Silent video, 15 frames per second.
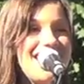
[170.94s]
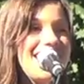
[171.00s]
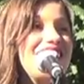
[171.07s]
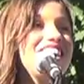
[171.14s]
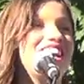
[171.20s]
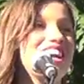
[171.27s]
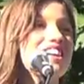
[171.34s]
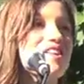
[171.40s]

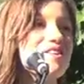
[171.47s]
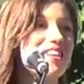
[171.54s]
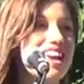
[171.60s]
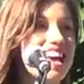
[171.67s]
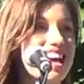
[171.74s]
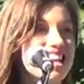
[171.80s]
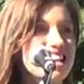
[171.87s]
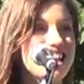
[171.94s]
Here I go
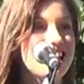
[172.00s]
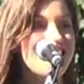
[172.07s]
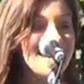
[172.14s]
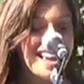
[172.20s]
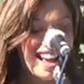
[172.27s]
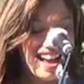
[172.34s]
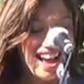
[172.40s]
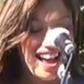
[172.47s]
again.
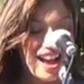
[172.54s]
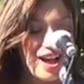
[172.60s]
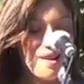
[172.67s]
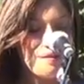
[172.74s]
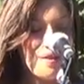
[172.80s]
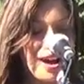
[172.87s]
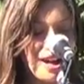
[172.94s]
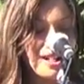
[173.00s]

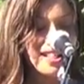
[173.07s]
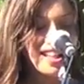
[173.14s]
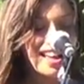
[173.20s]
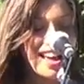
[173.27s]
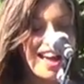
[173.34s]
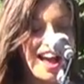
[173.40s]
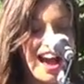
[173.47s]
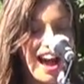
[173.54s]
Well,
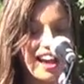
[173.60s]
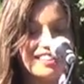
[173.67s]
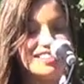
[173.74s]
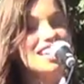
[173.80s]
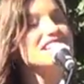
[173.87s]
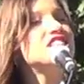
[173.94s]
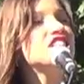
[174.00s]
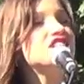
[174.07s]
I'd
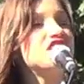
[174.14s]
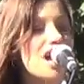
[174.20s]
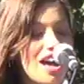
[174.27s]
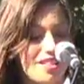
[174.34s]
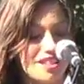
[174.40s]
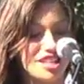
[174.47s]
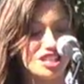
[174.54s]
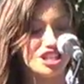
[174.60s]
like to
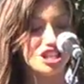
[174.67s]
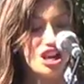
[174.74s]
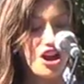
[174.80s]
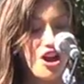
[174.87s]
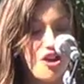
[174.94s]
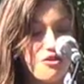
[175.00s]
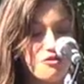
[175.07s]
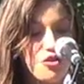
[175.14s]
challenge
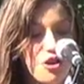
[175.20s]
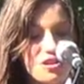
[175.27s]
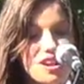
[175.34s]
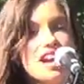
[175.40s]
Rona